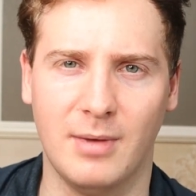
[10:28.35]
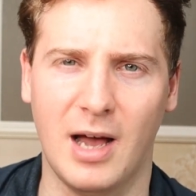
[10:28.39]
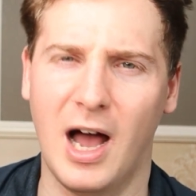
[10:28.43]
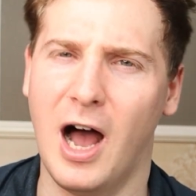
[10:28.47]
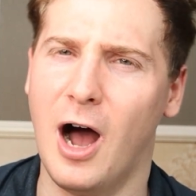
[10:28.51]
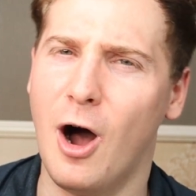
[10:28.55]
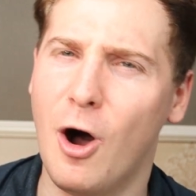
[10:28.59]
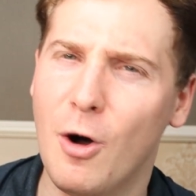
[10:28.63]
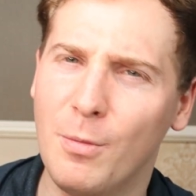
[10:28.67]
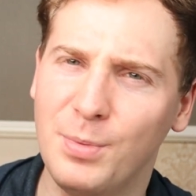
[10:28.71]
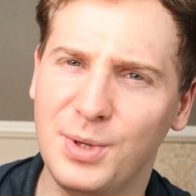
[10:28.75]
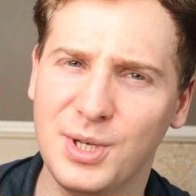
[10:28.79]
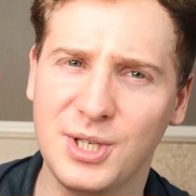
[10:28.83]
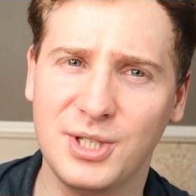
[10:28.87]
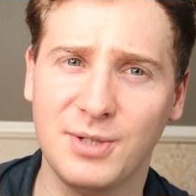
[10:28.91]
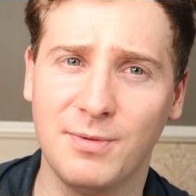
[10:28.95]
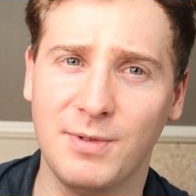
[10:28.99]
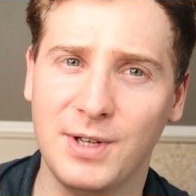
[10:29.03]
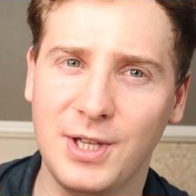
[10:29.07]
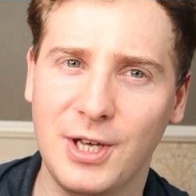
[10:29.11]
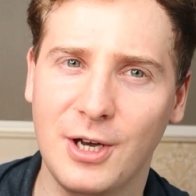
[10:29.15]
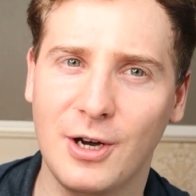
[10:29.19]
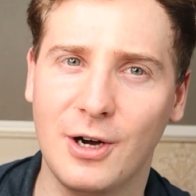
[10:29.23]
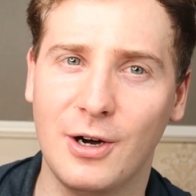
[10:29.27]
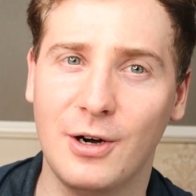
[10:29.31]
I hope this
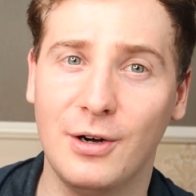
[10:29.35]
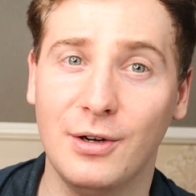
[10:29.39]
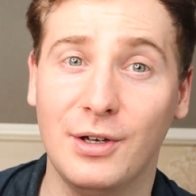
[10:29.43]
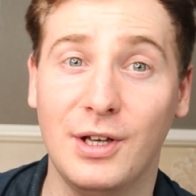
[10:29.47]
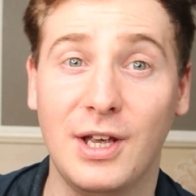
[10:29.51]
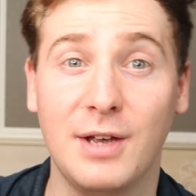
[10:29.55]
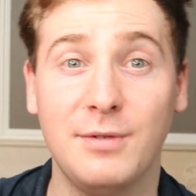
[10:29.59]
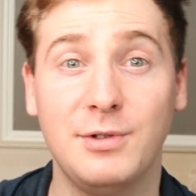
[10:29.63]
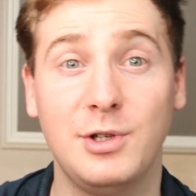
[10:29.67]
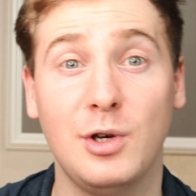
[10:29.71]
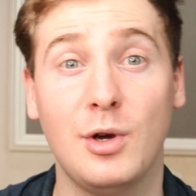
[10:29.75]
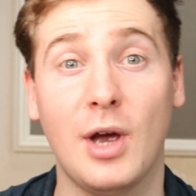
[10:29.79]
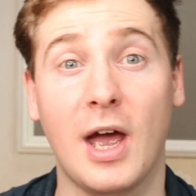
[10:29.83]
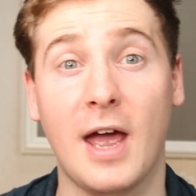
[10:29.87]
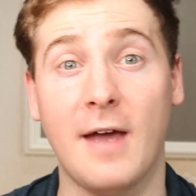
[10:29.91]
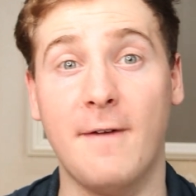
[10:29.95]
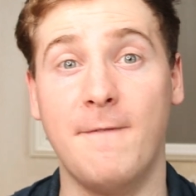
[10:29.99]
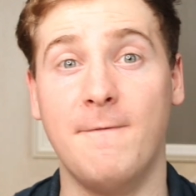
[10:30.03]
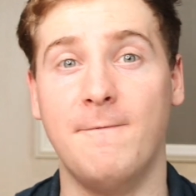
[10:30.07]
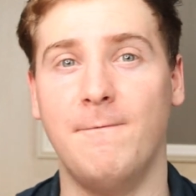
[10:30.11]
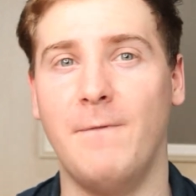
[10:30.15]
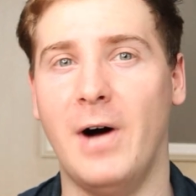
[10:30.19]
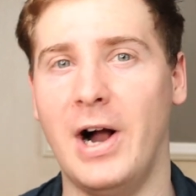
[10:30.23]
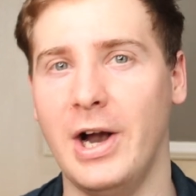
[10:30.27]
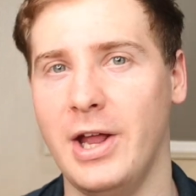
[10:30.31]
video gives you a
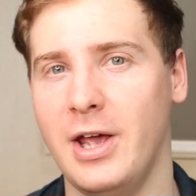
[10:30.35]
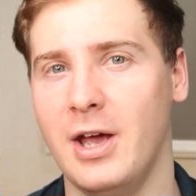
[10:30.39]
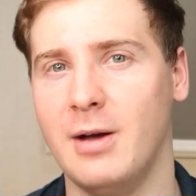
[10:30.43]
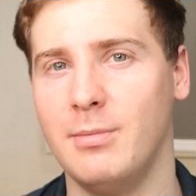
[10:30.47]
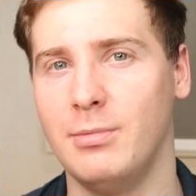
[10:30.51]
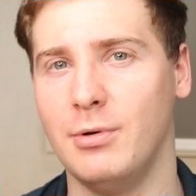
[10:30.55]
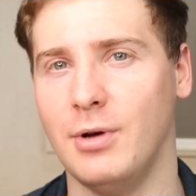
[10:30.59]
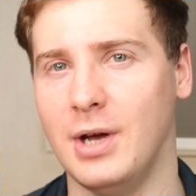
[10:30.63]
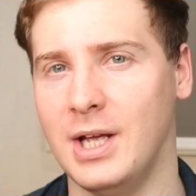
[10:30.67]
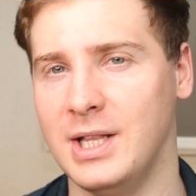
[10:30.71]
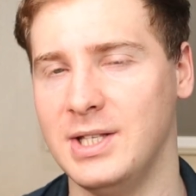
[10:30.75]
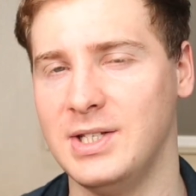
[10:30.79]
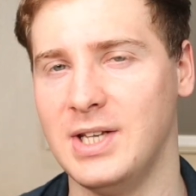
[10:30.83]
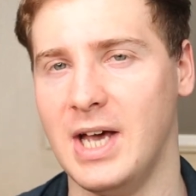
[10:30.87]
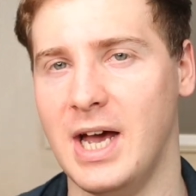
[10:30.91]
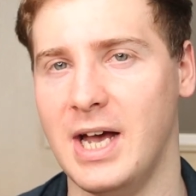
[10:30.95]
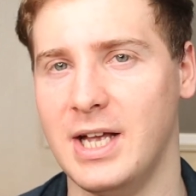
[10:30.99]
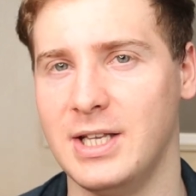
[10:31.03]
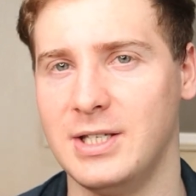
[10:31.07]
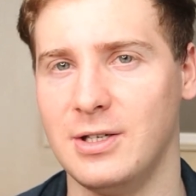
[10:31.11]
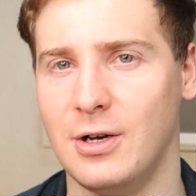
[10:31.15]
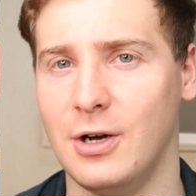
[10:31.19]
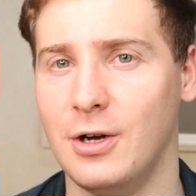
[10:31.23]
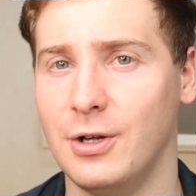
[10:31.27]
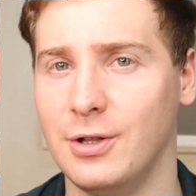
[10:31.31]
valuable
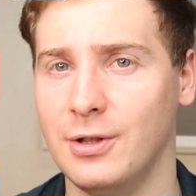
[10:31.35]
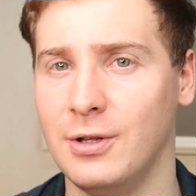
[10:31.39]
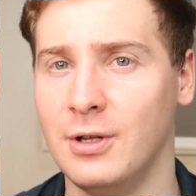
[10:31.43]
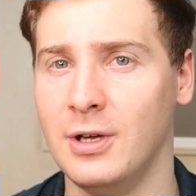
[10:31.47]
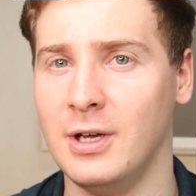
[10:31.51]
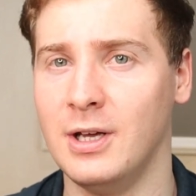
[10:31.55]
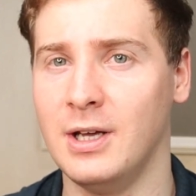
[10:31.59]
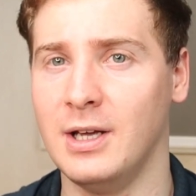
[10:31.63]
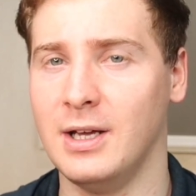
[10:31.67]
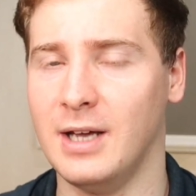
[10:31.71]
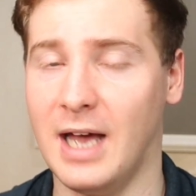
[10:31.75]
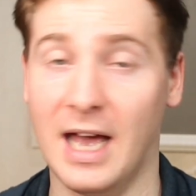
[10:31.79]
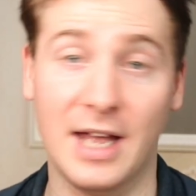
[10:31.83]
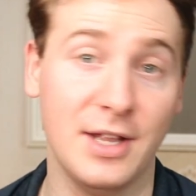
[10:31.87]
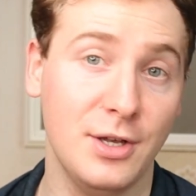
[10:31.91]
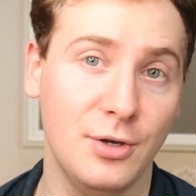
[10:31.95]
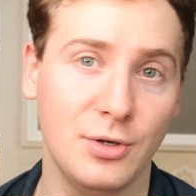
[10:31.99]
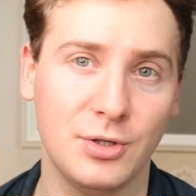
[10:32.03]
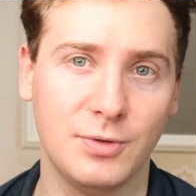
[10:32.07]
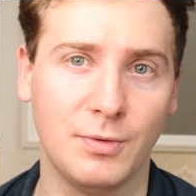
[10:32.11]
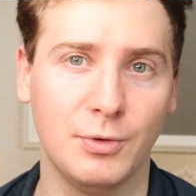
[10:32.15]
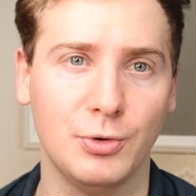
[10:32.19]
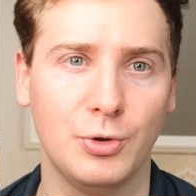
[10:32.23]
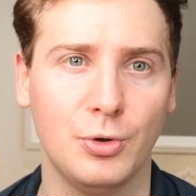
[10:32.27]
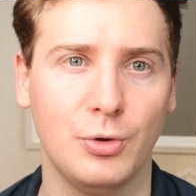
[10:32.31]
insights on and
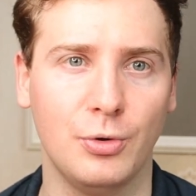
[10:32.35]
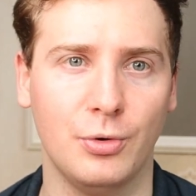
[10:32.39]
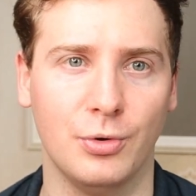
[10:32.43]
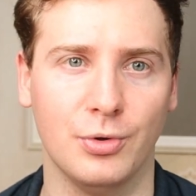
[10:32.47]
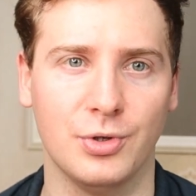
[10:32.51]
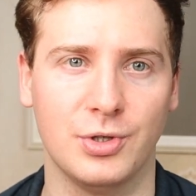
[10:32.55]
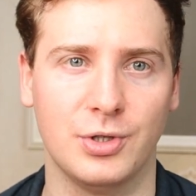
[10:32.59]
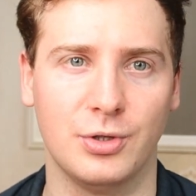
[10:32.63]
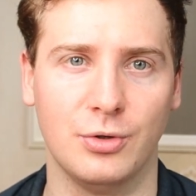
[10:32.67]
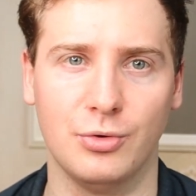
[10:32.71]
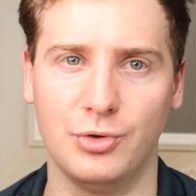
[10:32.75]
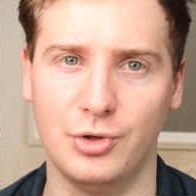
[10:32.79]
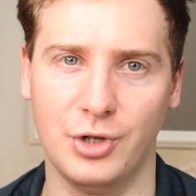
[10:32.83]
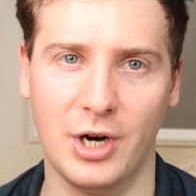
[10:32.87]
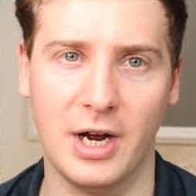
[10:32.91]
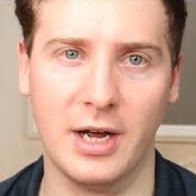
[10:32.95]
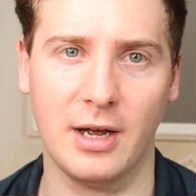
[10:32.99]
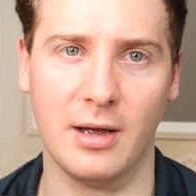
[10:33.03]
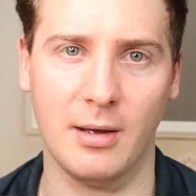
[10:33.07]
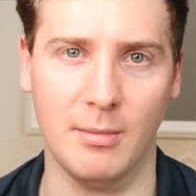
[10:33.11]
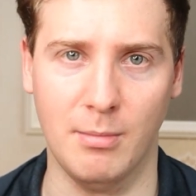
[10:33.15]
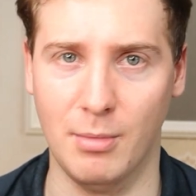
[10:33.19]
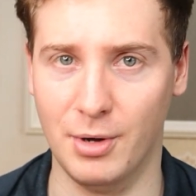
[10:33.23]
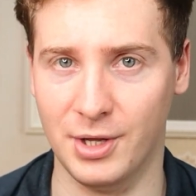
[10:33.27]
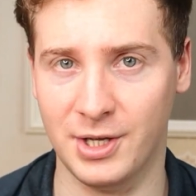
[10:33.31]
useful tools to
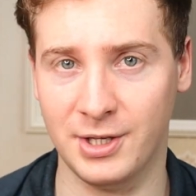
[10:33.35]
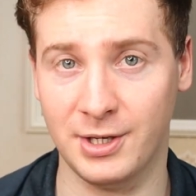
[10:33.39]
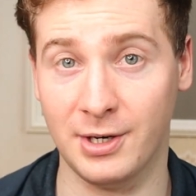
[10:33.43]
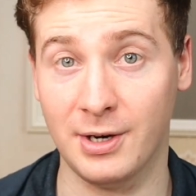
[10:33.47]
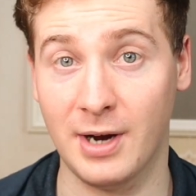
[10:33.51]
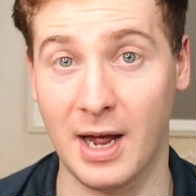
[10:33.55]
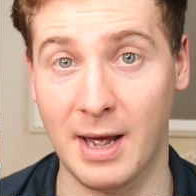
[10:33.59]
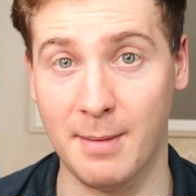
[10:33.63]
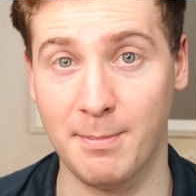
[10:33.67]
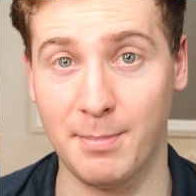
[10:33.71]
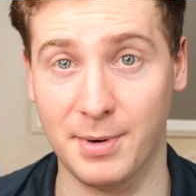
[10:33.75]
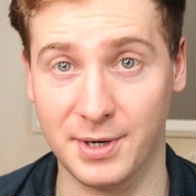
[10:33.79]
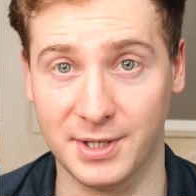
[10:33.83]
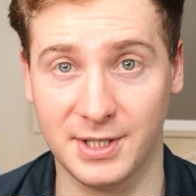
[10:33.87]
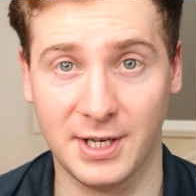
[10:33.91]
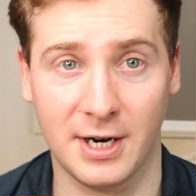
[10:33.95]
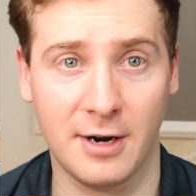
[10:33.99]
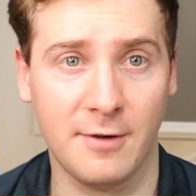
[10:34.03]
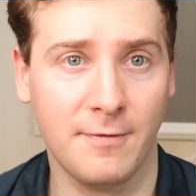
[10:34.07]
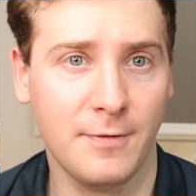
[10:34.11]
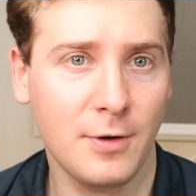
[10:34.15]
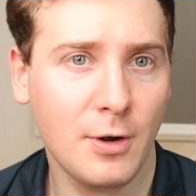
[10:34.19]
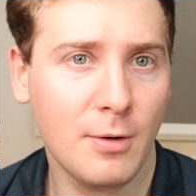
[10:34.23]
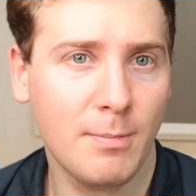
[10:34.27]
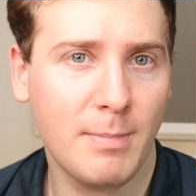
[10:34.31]
track, monitor and
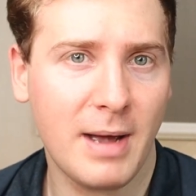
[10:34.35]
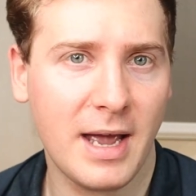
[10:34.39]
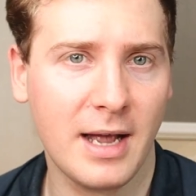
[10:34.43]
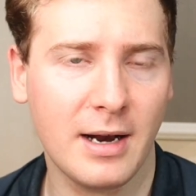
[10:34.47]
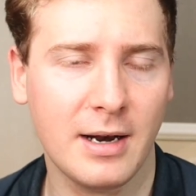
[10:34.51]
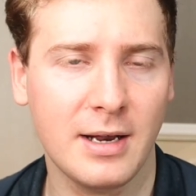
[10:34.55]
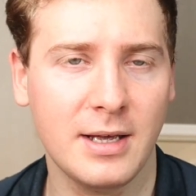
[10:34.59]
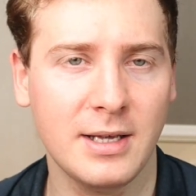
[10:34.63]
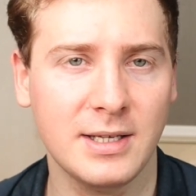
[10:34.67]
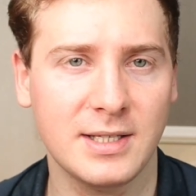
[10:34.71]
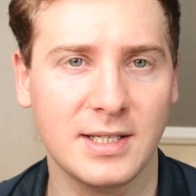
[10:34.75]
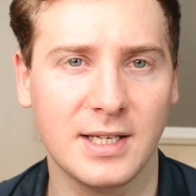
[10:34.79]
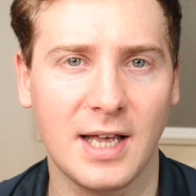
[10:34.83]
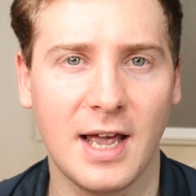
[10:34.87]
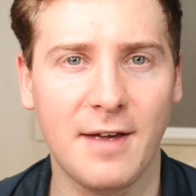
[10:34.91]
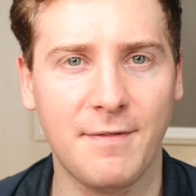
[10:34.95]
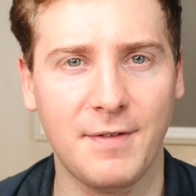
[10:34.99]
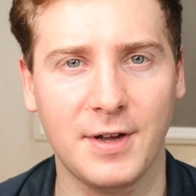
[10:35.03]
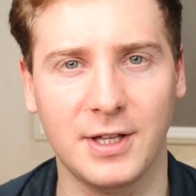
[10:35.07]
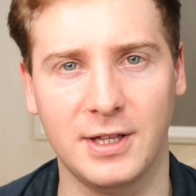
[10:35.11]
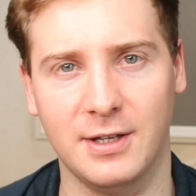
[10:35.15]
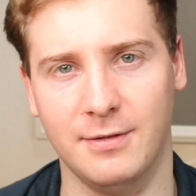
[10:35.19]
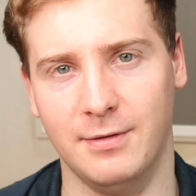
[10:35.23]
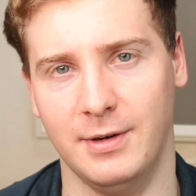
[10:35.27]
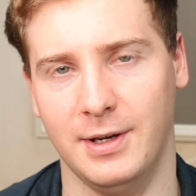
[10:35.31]
preserve your backlinks
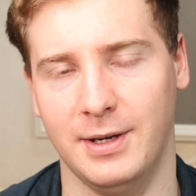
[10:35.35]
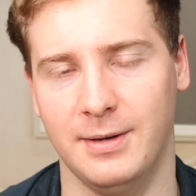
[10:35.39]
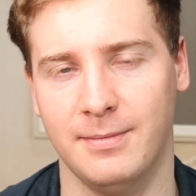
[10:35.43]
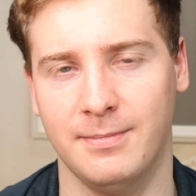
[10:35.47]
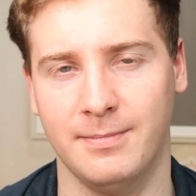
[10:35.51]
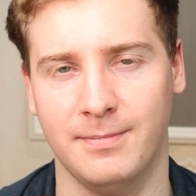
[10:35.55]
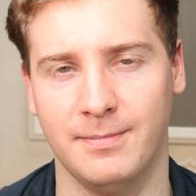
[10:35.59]
effectively.